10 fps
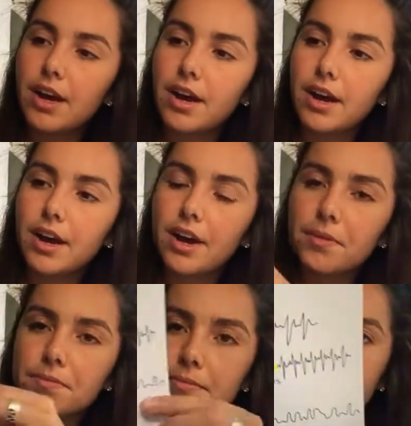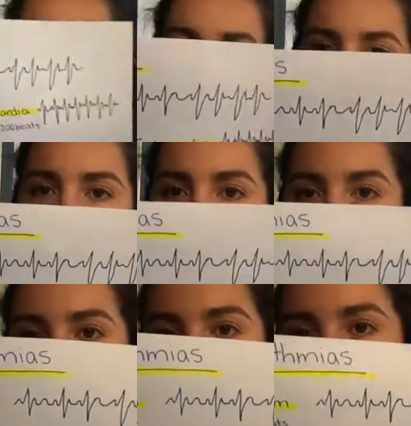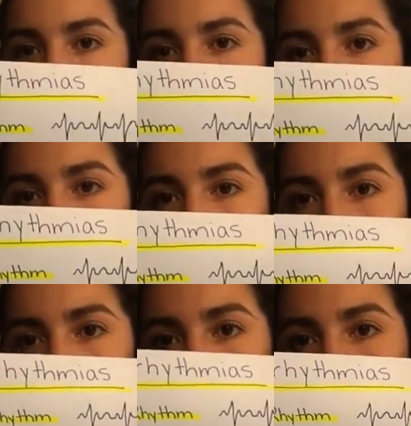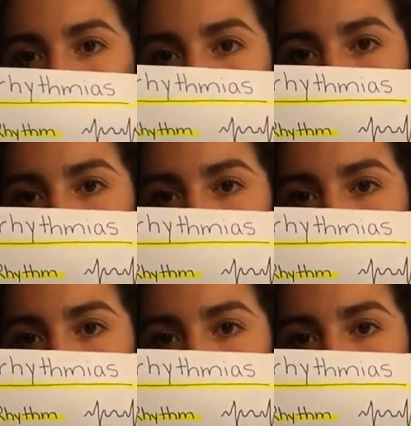I'll have, you know, all like the normal